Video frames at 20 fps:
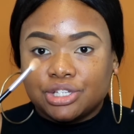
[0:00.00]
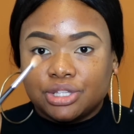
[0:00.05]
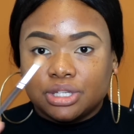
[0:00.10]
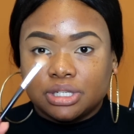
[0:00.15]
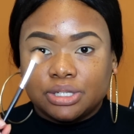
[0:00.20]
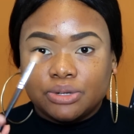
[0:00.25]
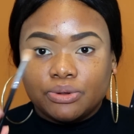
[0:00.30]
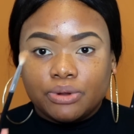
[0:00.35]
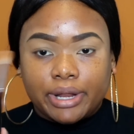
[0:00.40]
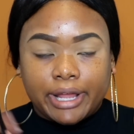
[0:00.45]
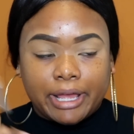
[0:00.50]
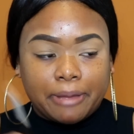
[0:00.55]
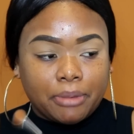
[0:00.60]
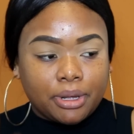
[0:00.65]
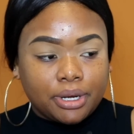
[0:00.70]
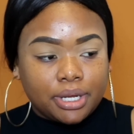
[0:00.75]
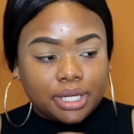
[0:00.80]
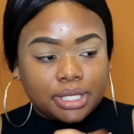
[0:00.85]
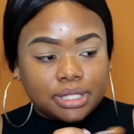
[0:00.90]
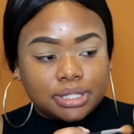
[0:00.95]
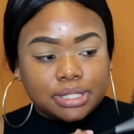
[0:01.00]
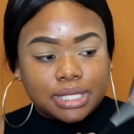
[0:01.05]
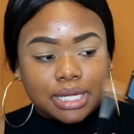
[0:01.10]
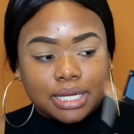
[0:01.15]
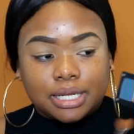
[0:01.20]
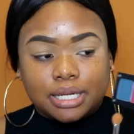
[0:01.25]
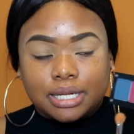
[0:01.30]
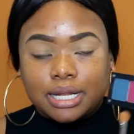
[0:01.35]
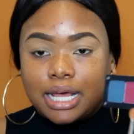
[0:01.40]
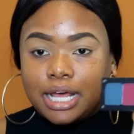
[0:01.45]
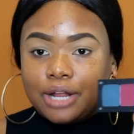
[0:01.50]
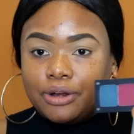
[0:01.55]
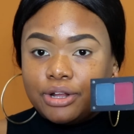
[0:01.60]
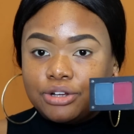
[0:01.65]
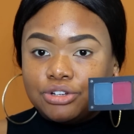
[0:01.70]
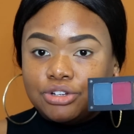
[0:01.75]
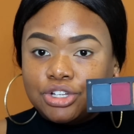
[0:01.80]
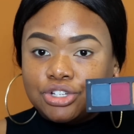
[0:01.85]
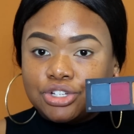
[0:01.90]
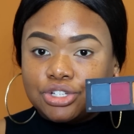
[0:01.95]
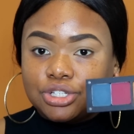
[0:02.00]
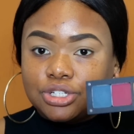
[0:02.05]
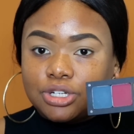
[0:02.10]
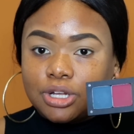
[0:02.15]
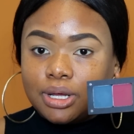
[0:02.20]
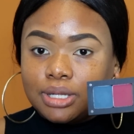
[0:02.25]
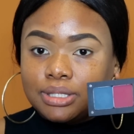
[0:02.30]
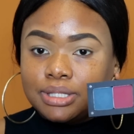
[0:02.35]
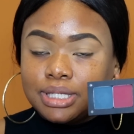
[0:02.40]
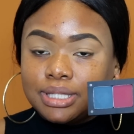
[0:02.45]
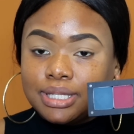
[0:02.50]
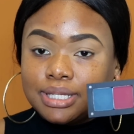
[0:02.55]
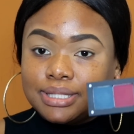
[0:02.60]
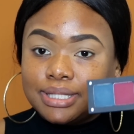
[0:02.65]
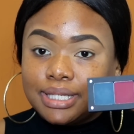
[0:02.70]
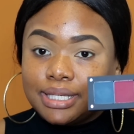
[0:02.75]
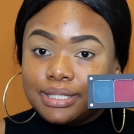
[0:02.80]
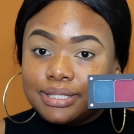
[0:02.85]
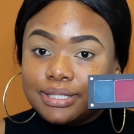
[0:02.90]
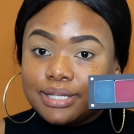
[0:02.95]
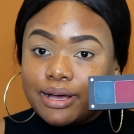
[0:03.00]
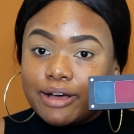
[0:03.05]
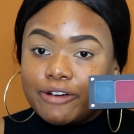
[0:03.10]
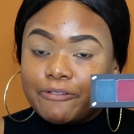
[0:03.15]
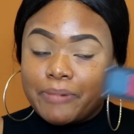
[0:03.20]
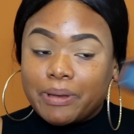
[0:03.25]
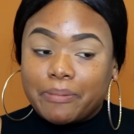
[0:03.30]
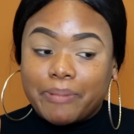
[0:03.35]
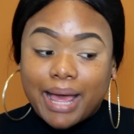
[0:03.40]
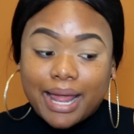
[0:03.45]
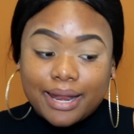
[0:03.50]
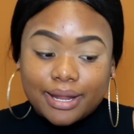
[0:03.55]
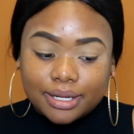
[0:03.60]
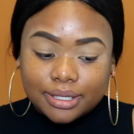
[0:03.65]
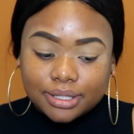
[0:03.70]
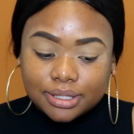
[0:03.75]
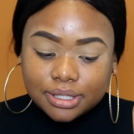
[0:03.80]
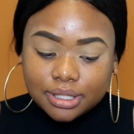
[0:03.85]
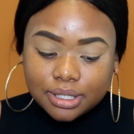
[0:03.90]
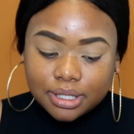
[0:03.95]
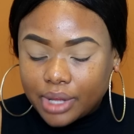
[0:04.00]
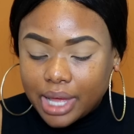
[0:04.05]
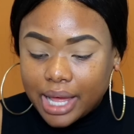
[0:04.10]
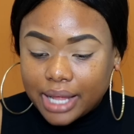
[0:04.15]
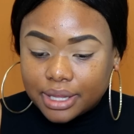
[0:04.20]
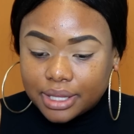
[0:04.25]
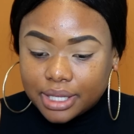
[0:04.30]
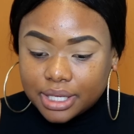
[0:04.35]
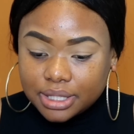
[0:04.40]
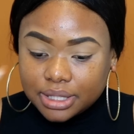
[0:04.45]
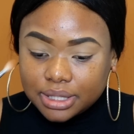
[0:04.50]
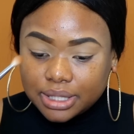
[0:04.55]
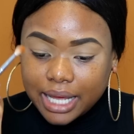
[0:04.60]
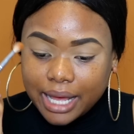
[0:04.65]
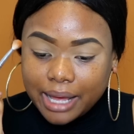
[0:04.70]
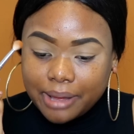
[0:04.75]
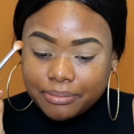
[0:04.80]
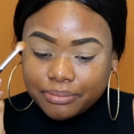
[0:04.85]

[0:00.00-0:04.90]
There's no name on it, and I literally just start in the center of my palette. And this